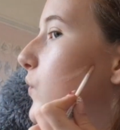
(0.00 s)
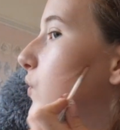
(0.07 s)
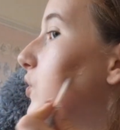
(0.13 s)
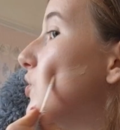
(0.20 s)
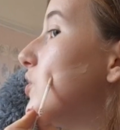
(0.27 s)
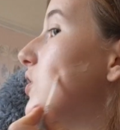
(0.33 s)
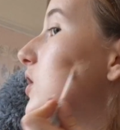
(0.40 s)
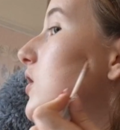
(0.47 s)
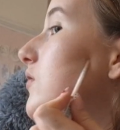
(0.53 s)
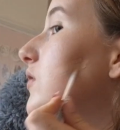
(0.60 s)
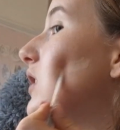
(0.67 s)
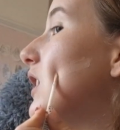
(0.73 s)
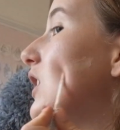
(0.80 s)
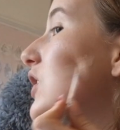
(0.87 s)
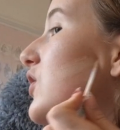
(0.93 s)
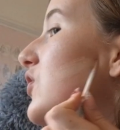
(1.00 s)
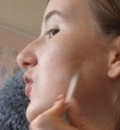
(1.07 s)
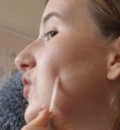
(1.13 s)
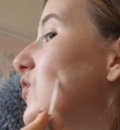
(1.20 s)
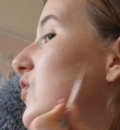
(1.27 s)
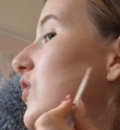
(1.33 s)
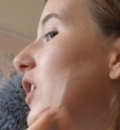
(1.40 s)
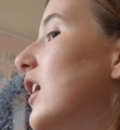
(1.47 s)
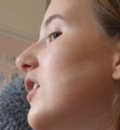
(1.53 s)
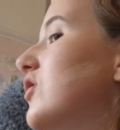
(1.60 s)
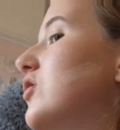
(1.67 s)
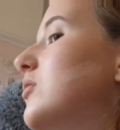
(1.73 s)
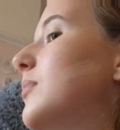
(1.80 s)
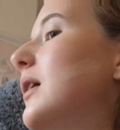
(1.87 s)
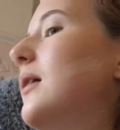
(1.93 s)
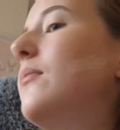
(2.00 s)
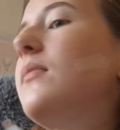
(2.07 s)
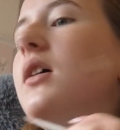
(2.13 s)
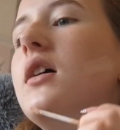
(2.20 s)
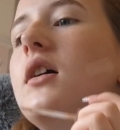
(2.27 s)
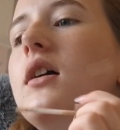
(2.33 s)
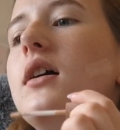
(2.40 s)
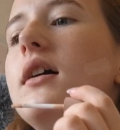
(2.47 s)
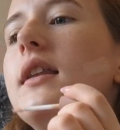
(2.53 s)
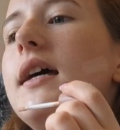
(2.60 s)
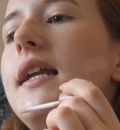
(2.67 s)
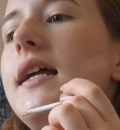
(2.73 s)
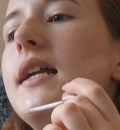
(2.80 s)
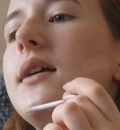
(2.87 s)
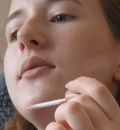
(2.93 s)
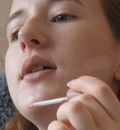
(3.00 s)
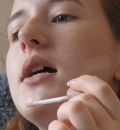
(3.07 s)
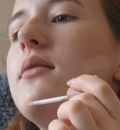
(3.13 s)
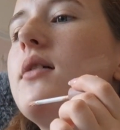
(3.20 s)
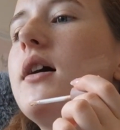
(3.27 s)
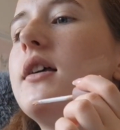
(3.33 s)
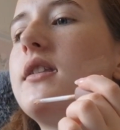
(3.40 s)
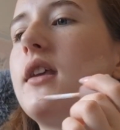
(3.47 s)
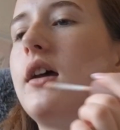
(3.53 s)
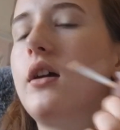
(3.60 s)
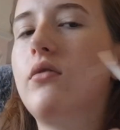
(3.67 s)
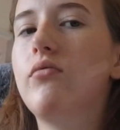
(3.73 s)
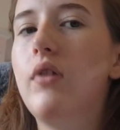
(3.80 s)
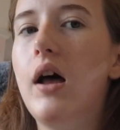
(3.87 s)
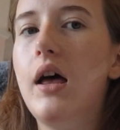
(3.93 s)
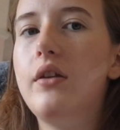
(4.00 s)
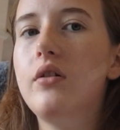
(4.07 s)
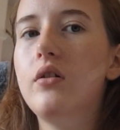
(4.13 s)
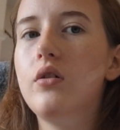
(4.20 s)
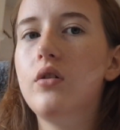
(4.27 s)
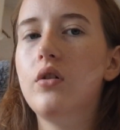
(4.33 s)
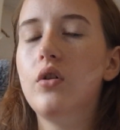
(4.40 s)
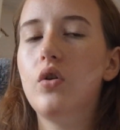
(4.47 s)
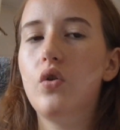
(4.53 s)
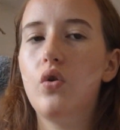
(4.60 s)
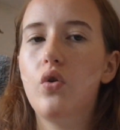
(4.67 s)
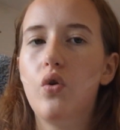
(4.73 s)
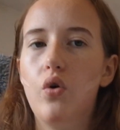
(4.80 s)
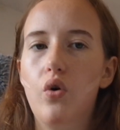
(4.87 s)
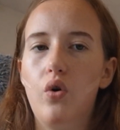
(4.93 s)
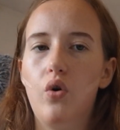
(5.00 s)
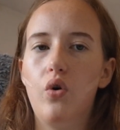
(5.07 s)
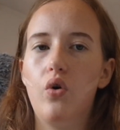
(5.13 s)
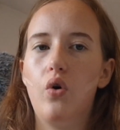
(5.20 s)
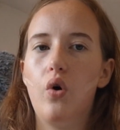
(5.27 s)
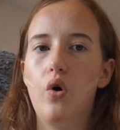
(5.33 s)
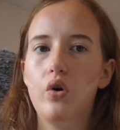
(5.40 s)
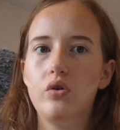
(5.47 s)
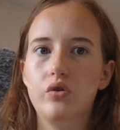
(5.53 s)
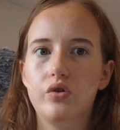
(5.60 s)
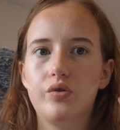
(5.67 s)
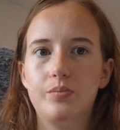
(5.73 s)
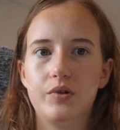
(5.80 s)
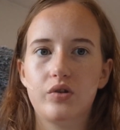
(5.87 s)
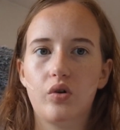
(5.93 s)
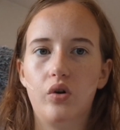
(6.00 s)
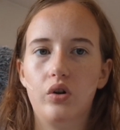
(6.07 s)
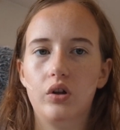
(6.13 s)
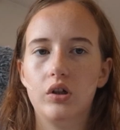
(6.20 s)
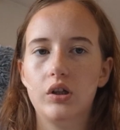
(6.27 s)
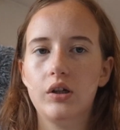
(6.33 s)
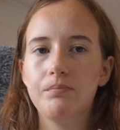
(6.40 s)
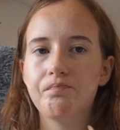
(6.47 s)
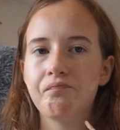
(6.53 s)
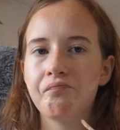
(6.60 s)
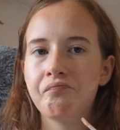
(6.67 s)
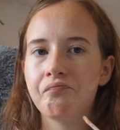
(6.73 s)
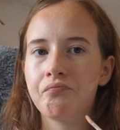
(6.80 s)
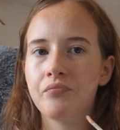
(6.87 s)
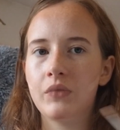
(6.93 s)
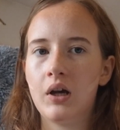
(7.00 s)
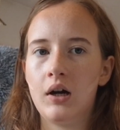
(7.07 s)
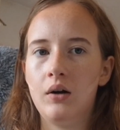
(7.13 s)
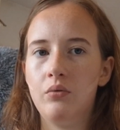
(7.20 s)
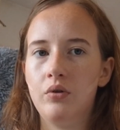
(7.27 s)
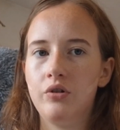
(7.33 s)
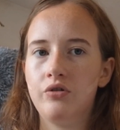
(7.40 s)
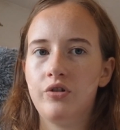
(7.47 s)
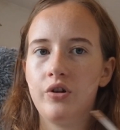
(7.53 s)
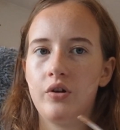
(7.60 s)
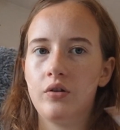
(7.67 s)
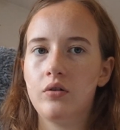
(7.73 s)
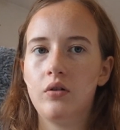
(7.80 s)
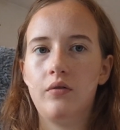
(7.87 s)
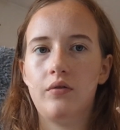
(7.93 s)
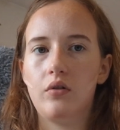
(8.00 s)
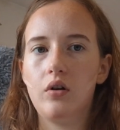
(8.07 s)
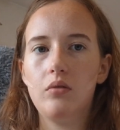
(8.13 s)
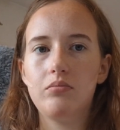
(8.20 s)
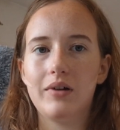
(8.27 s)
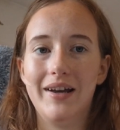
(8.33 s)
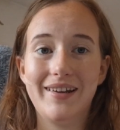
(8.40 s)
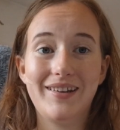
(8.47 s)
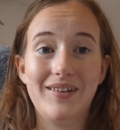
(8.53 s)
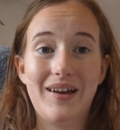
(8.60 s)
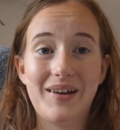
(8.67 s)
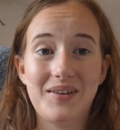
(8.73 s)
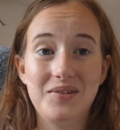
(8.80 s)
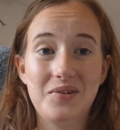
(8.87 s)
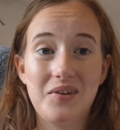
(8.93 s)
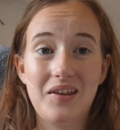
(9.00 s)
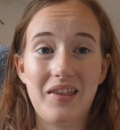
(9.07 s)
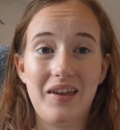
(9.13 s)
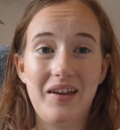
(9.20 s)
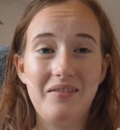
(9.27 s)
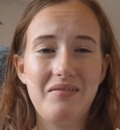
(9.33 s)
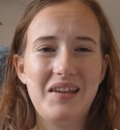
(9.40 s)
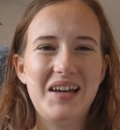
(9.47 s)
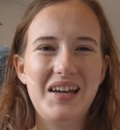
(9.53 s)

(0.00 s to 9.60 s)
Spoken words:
just to really snatch me. And then anywhere where it's like red or just miscoloured that I want to cover up, I conceal it.